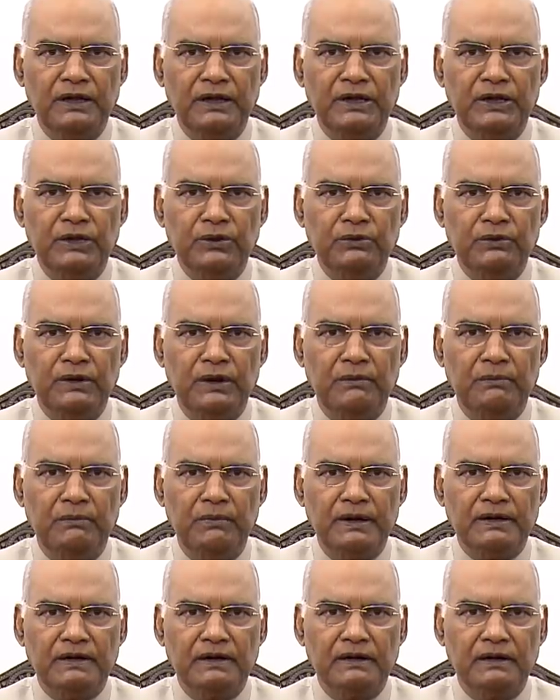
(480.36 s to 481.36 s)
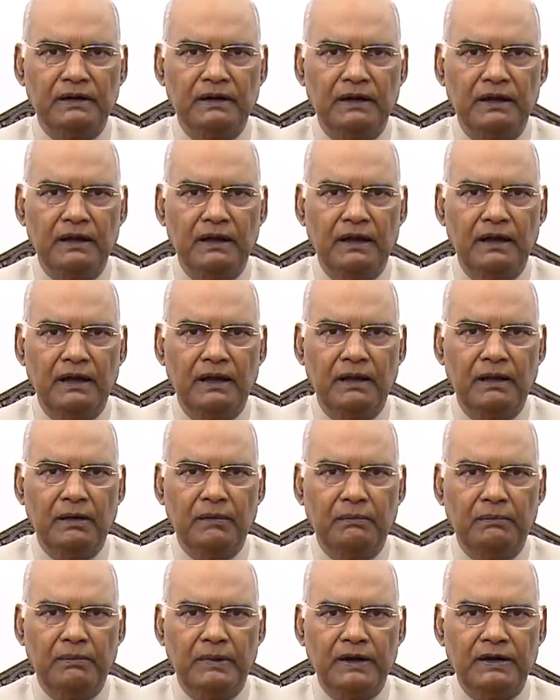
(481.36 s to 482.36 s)
new and better
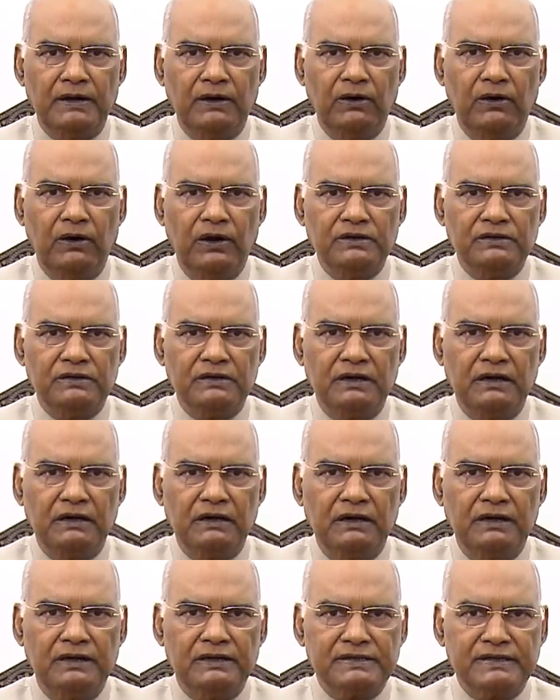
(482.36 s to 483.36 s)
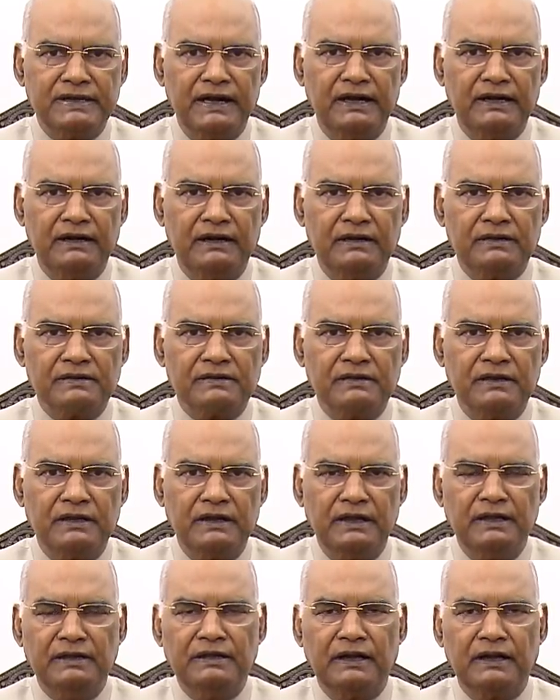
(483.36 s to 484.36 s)
pedagogical standards
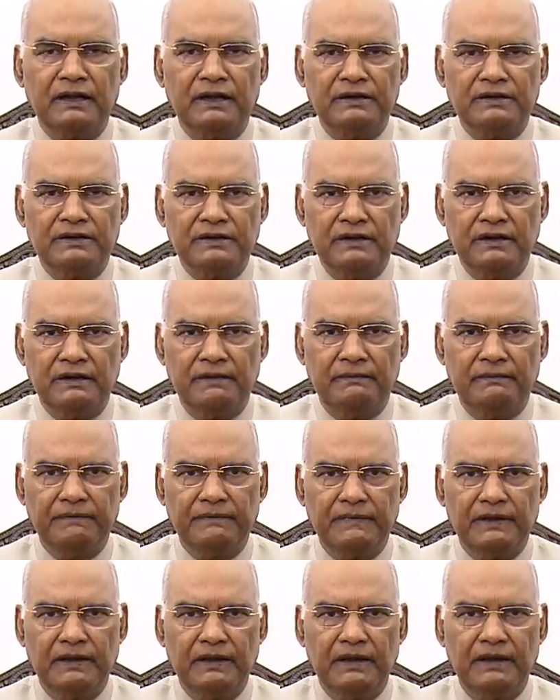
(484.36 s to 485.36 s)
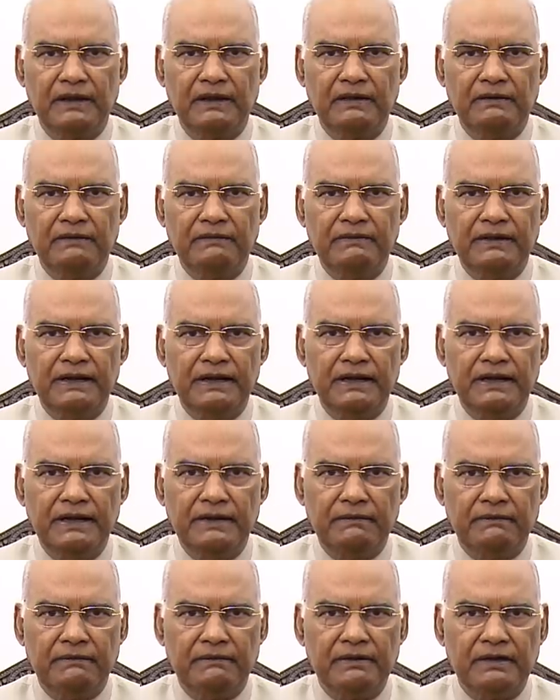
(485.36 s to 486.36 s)
in the country. We
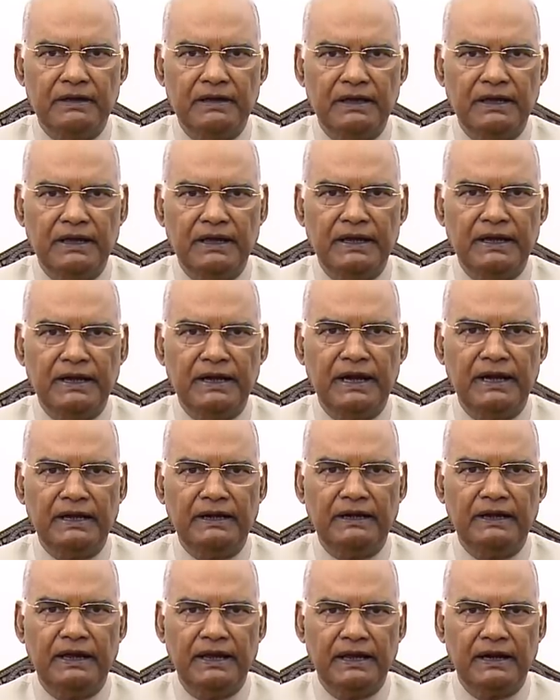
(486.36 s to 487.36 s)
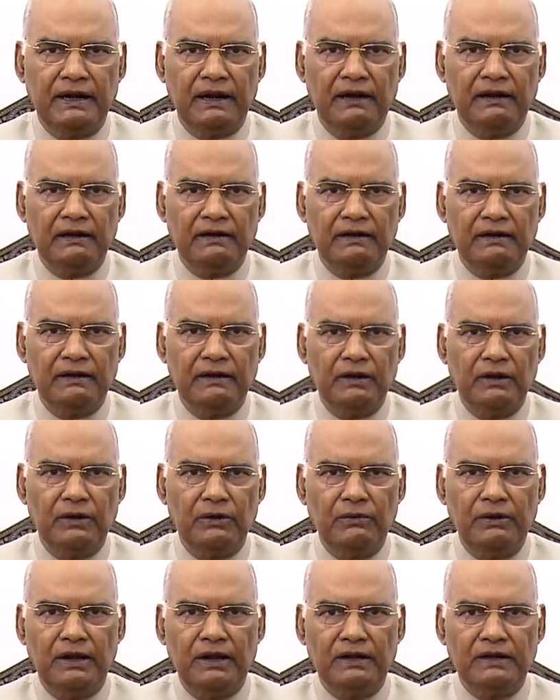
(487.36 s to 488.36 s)
live in an era
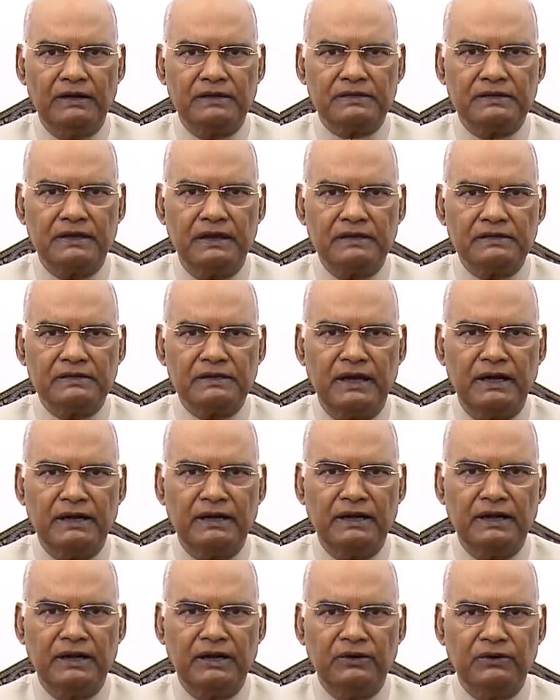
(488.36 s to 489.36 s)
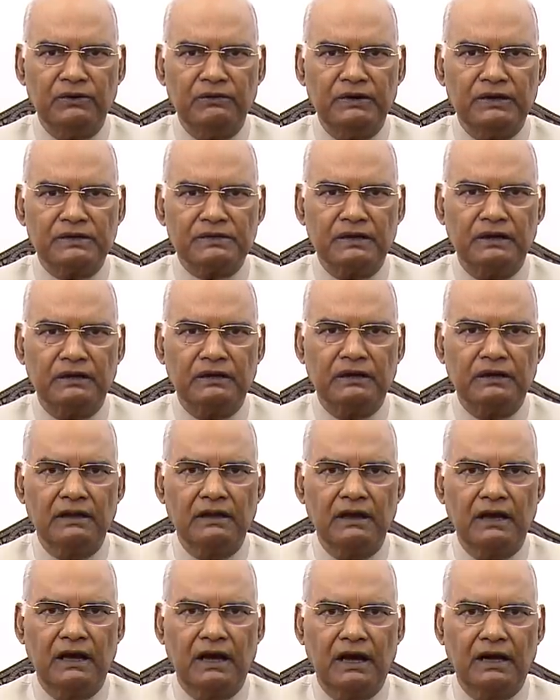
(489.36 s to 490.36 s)
where research and innovation
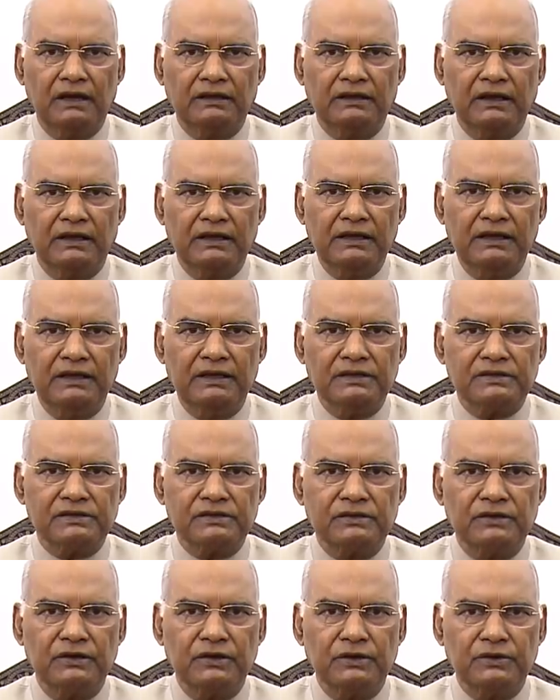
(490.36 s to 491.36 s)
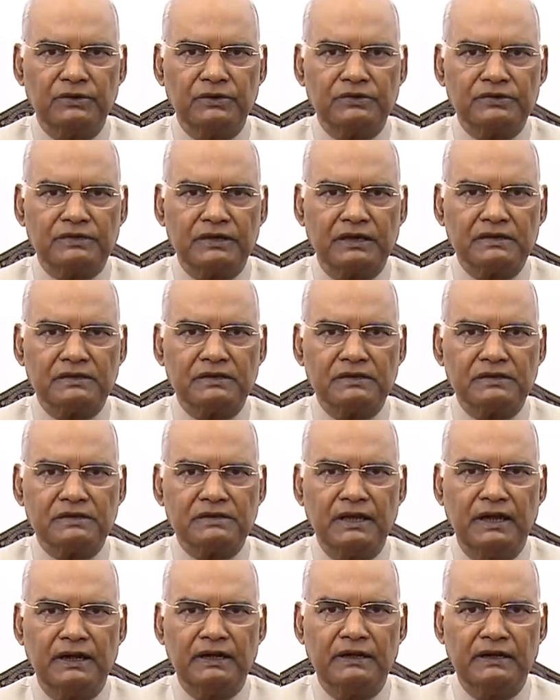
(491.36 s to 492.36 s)
are the keys to
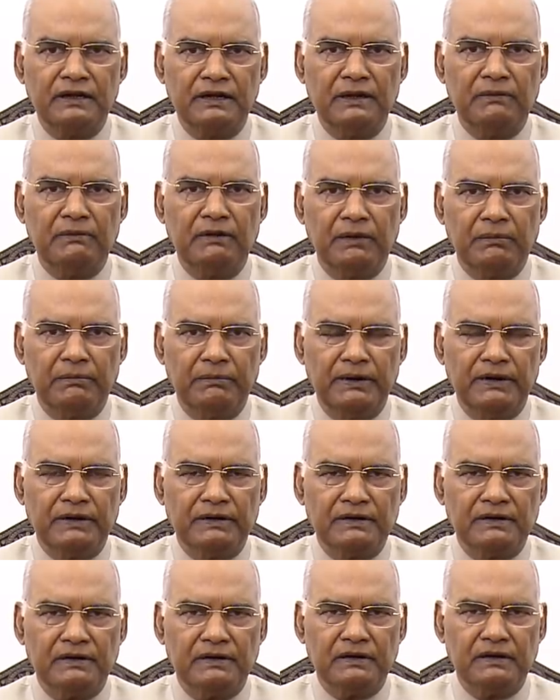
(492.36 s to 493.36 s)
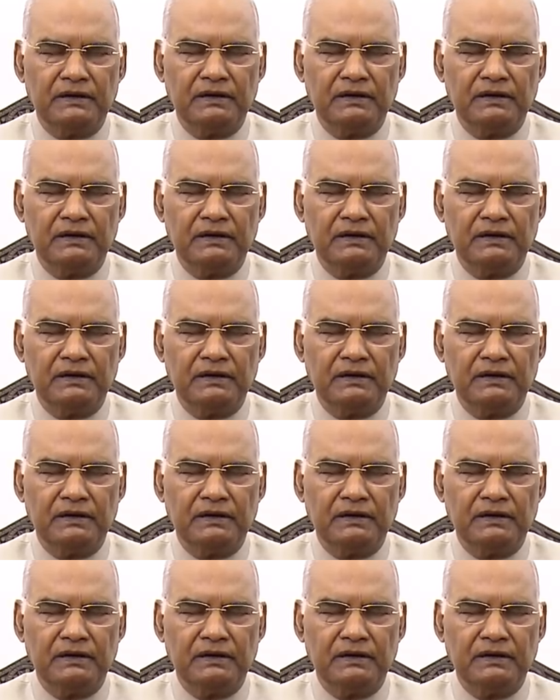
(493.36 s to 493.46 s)
success and development.